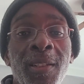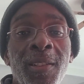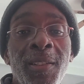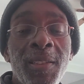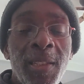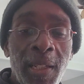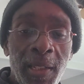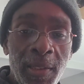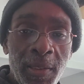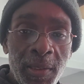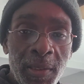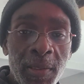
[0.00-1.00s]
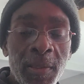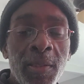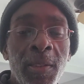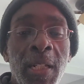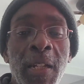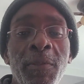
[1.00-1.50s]
Good day,
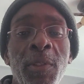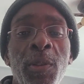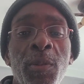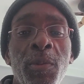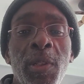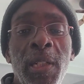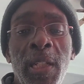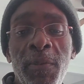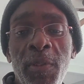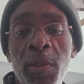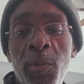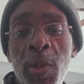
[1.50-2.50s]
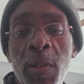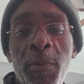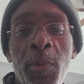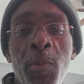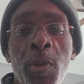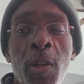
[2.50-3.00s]
good afternoon, good evening, wherever
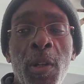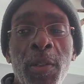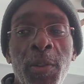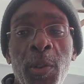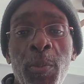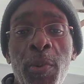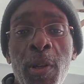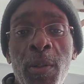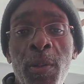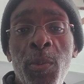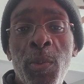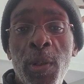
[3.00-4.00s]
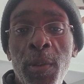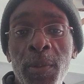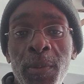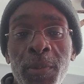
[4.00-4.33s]
you are in your part of the world.